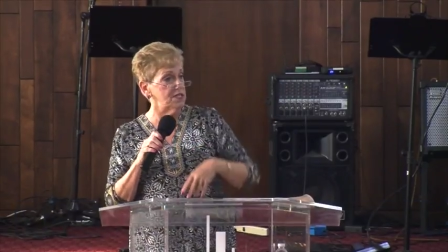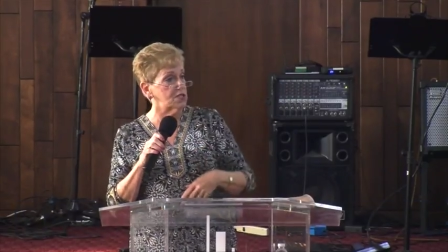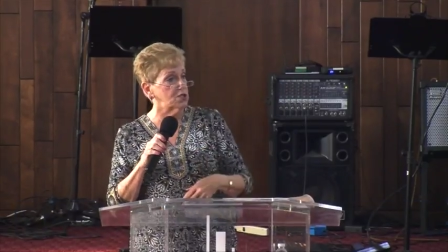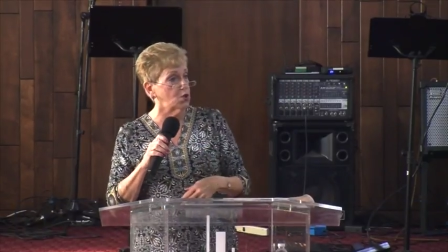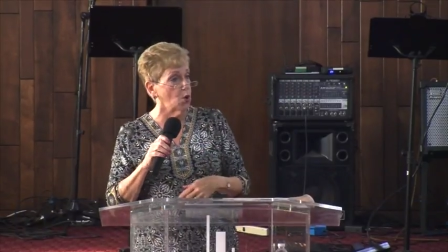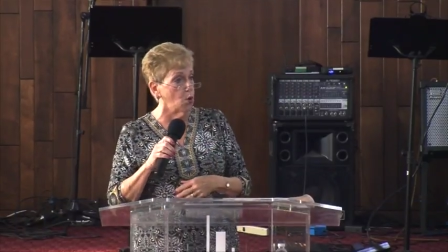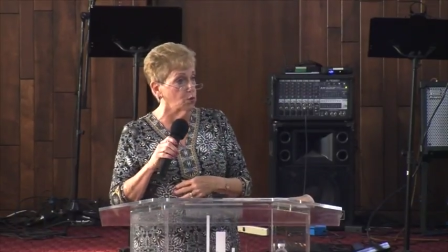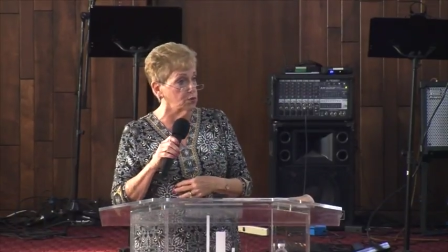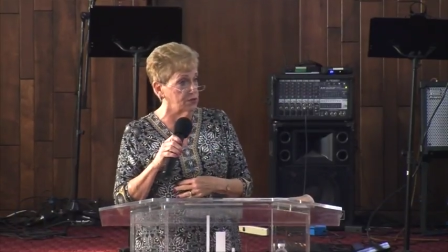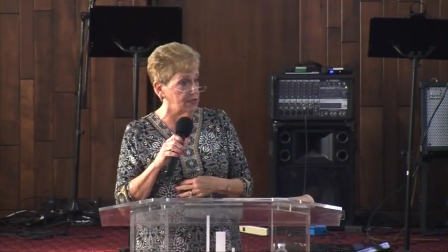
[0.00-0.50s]
this
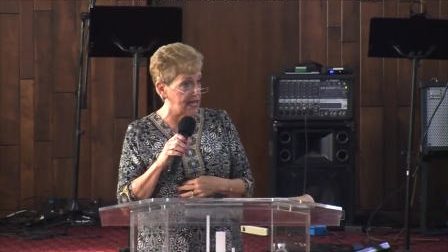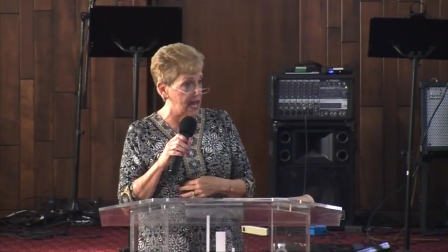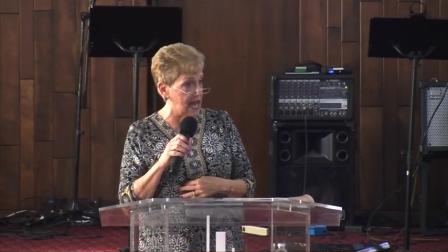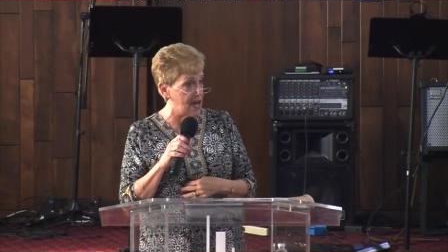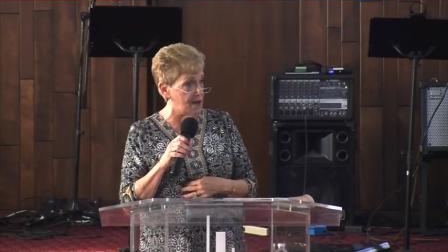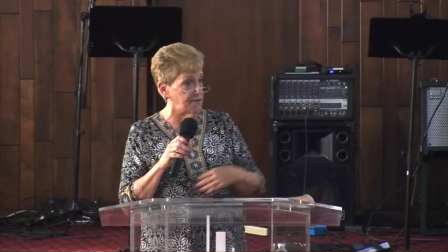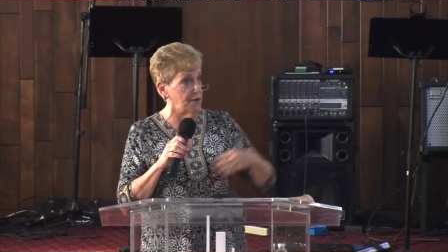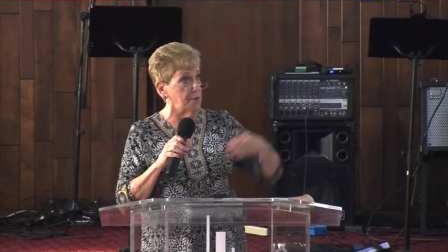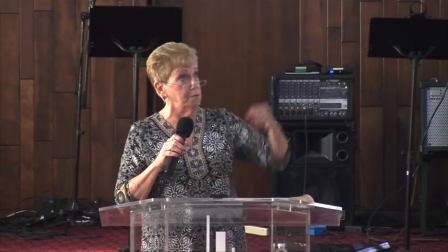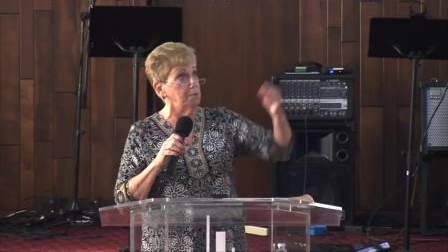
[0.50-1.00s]
golden
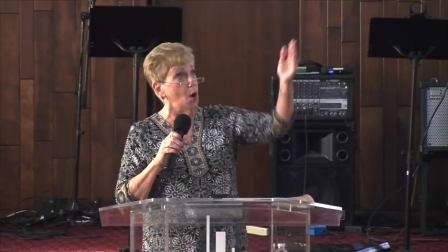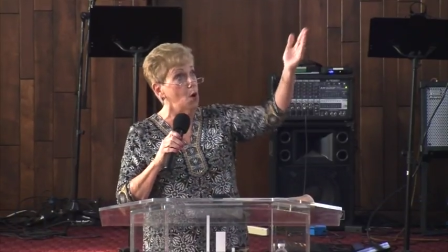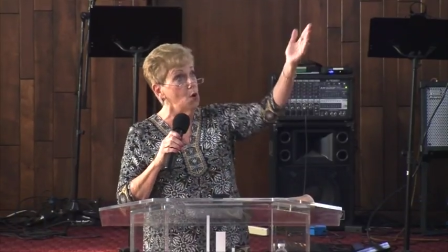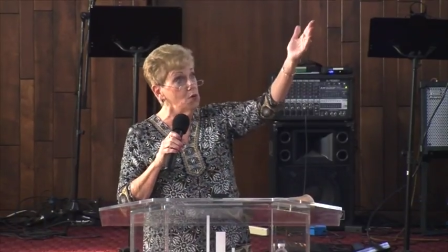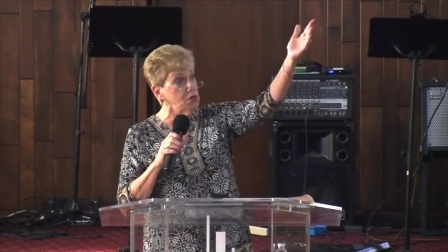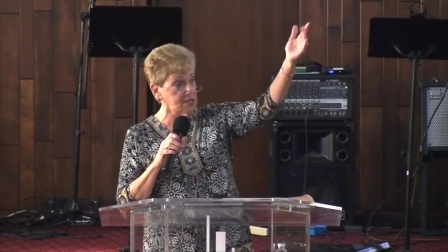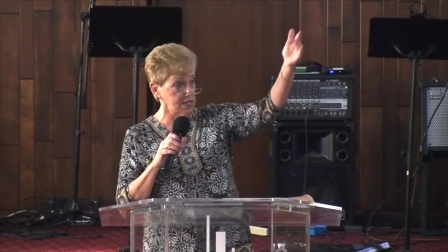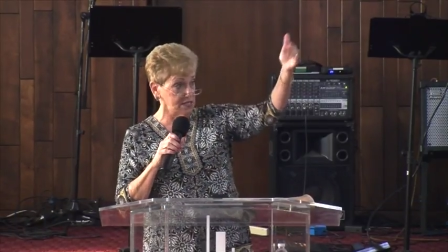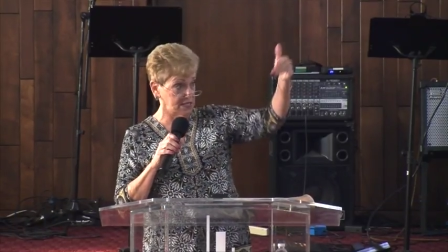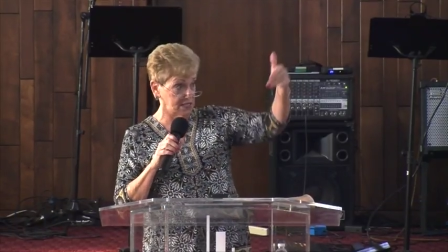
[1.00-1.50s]
calf. And
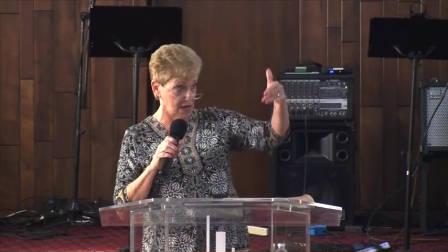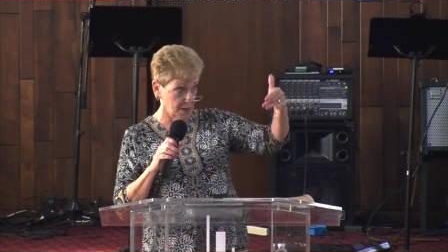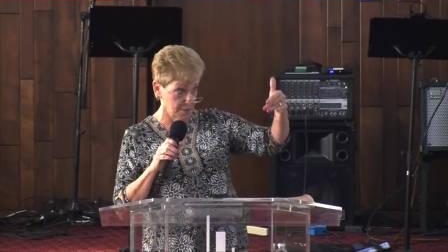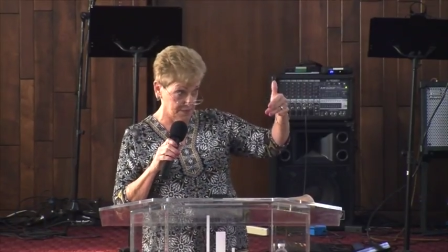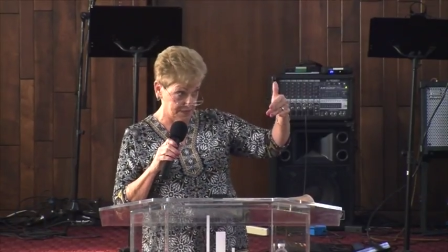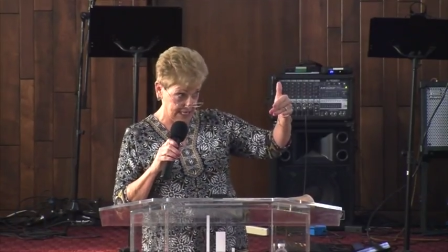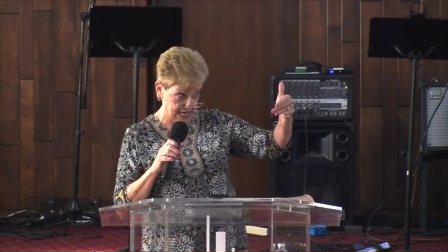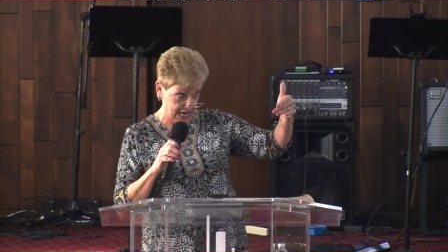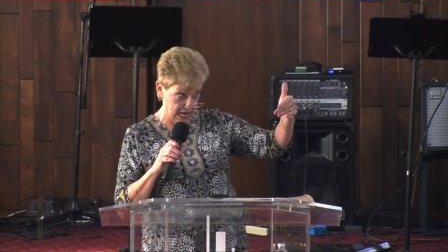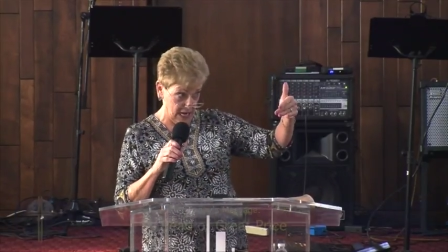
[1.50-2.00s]
Moses
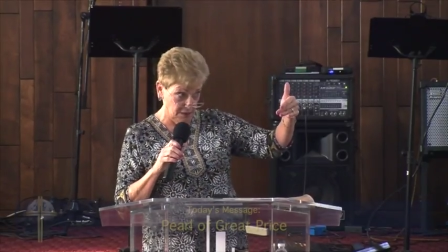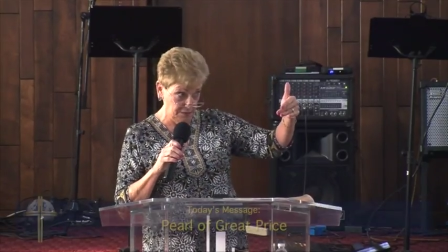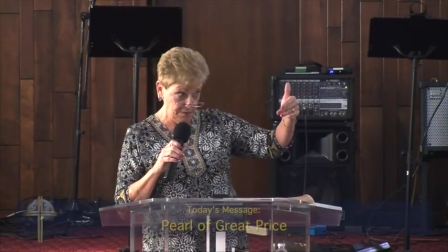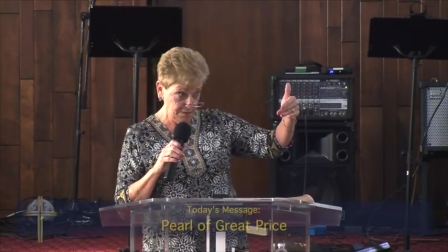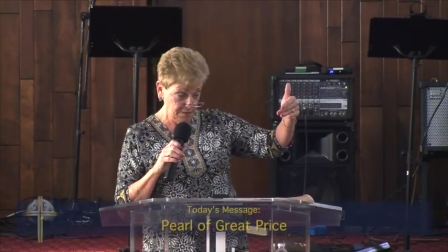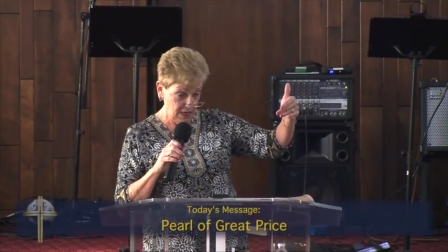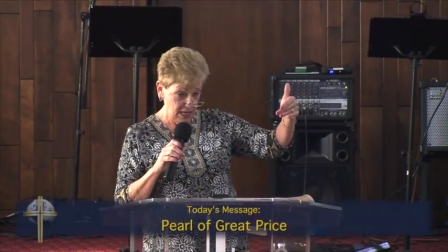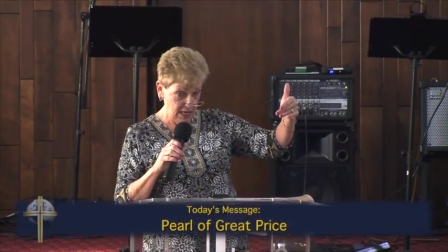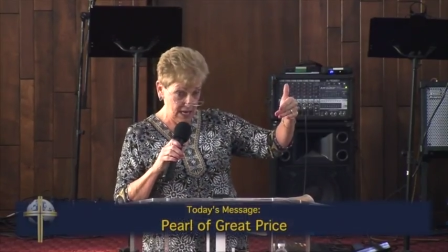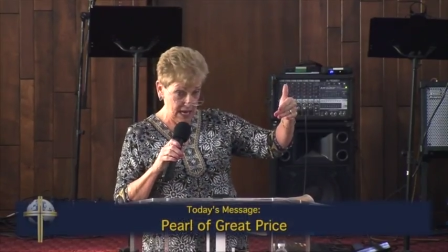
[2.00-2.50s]
comes
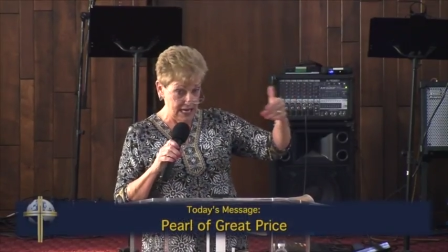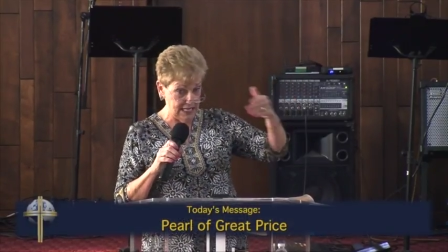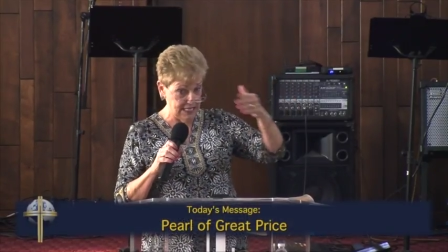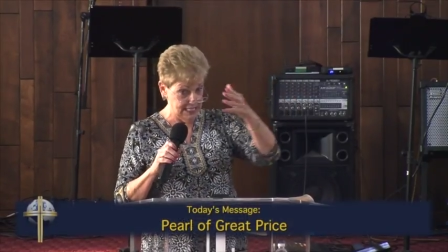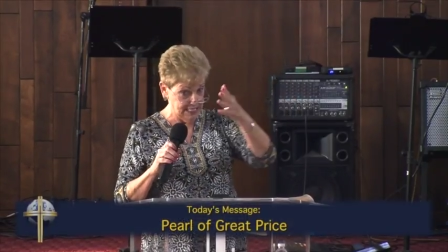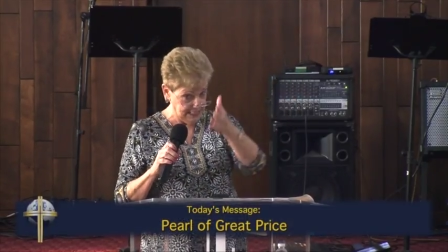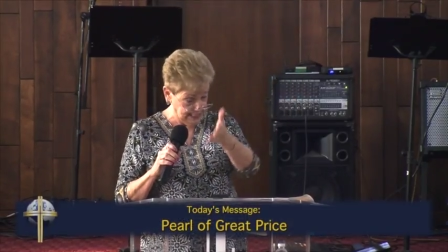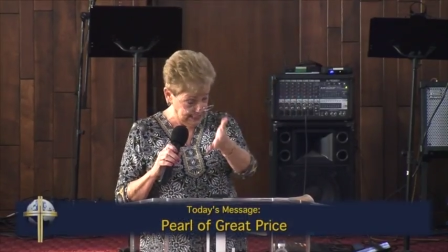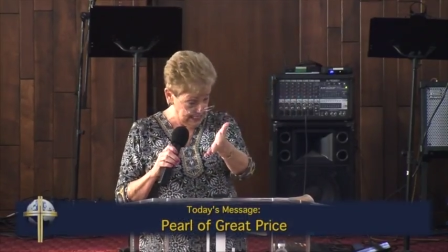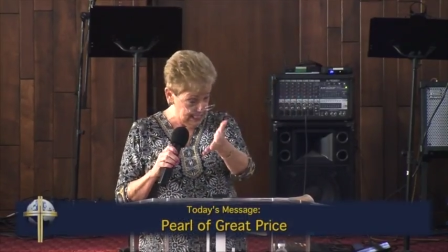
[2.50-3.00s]
down and he
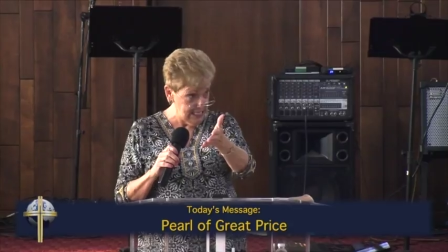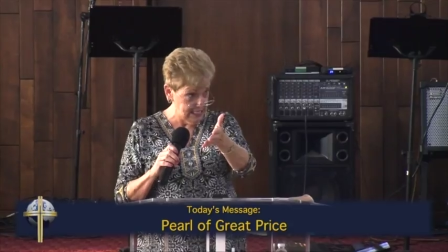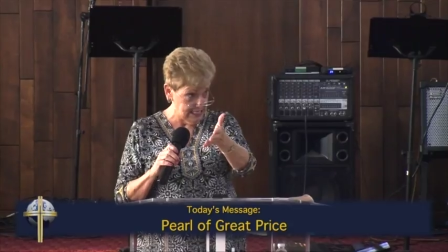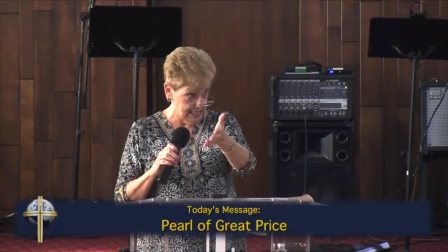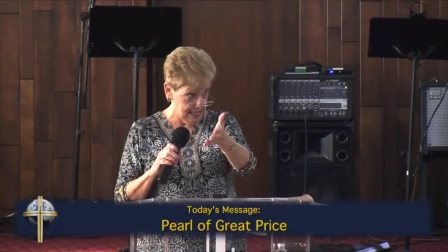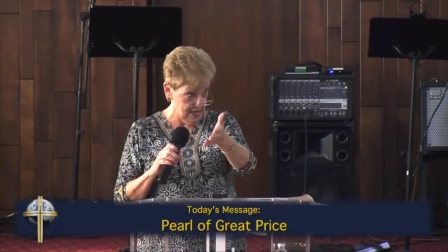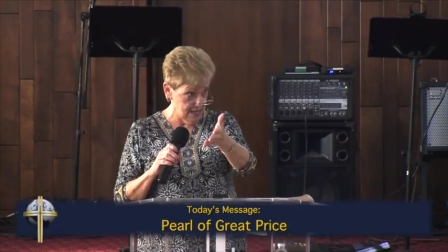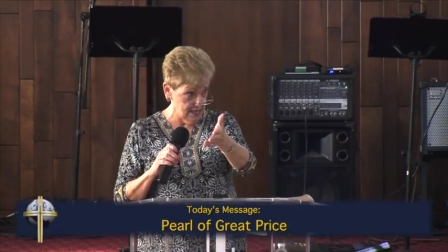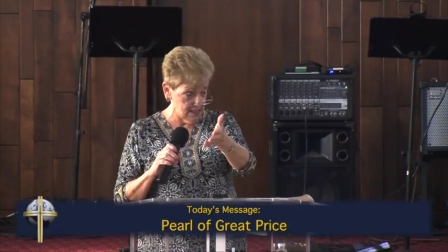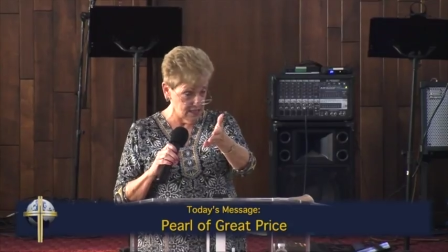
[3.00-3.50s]
sees
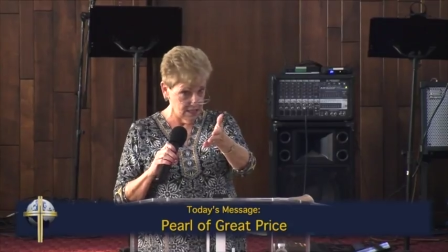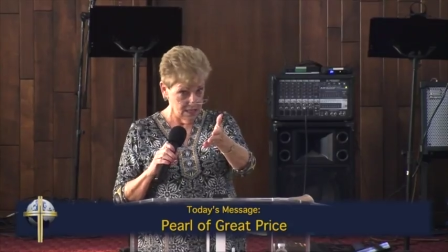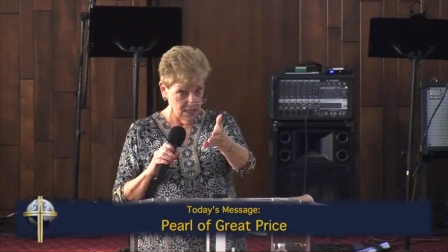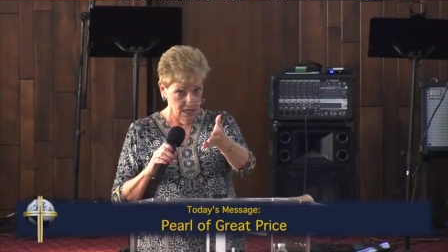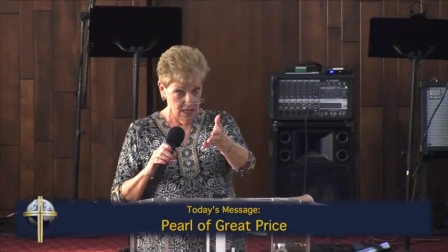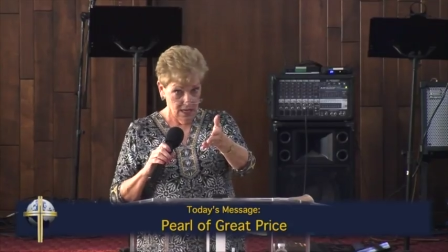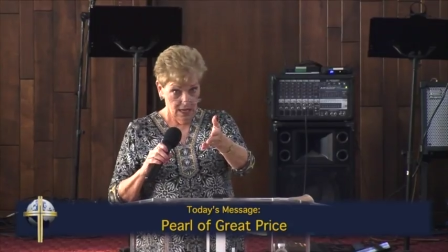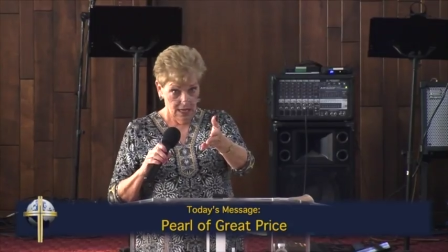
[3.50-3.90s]
this